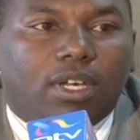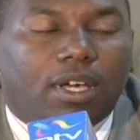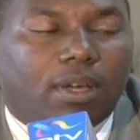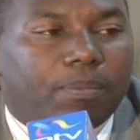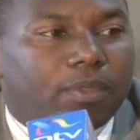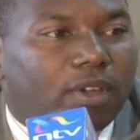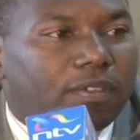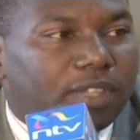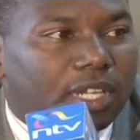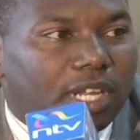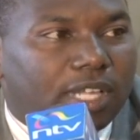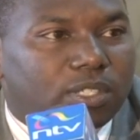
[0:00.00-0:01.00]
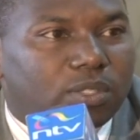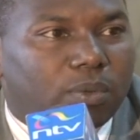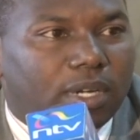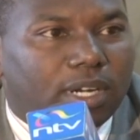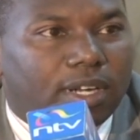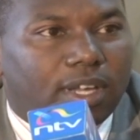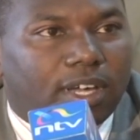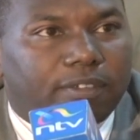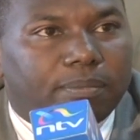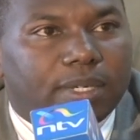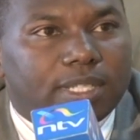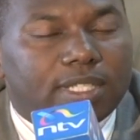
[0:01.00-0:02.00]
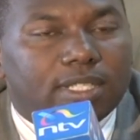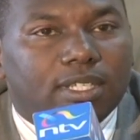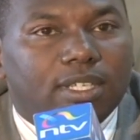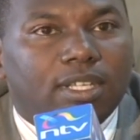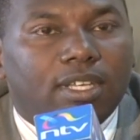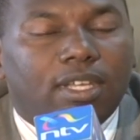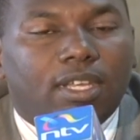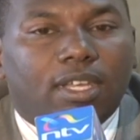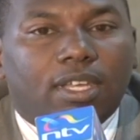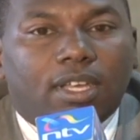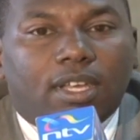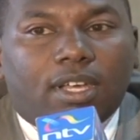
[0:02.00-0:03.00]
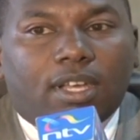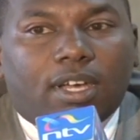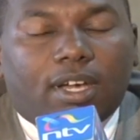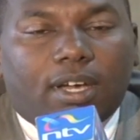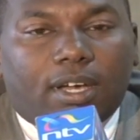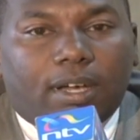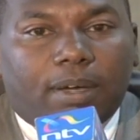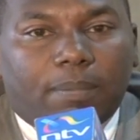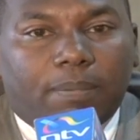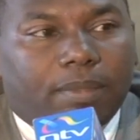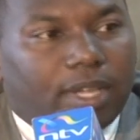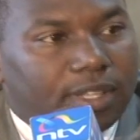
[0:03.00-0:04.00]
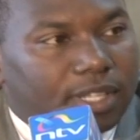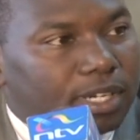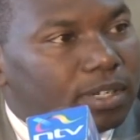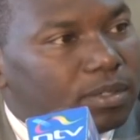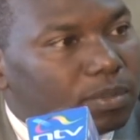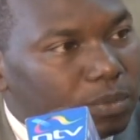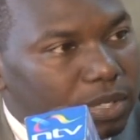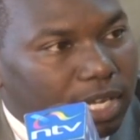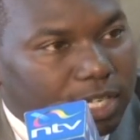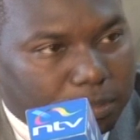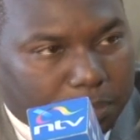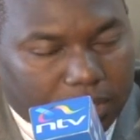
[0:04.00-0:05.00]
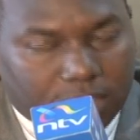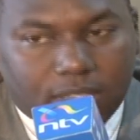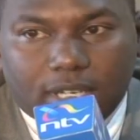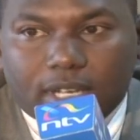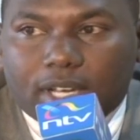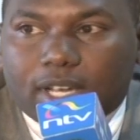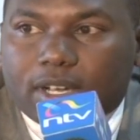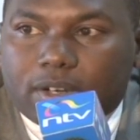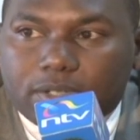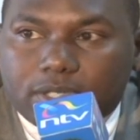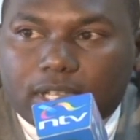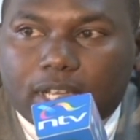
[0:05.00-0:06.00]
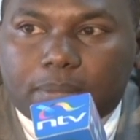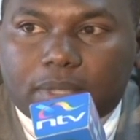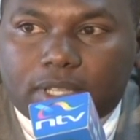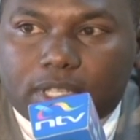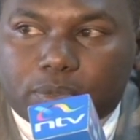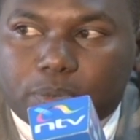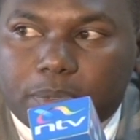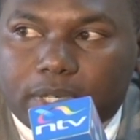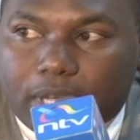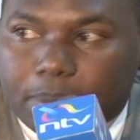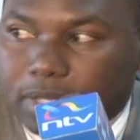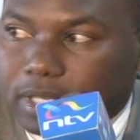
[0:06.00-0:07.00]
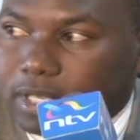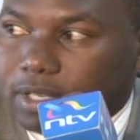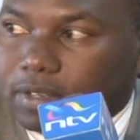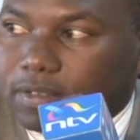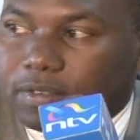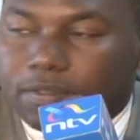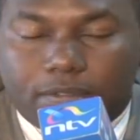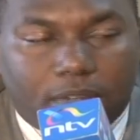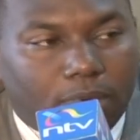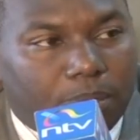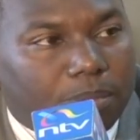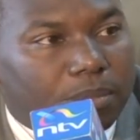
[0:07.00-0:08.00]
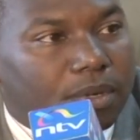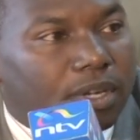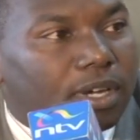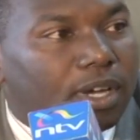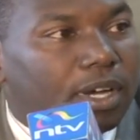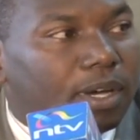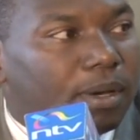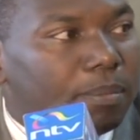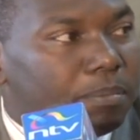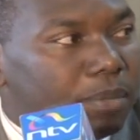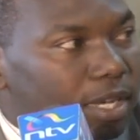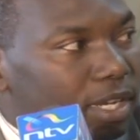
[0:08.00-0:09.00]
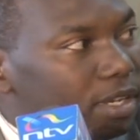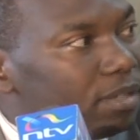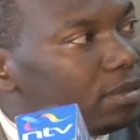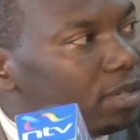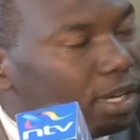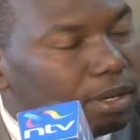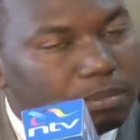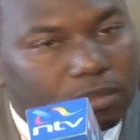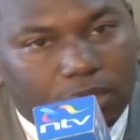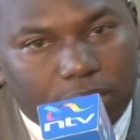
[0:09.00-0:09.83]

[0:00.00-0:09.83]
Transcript: um, over the last one and a half months. Um, and then we are expecting a consignment that will be coming in from uh, May um,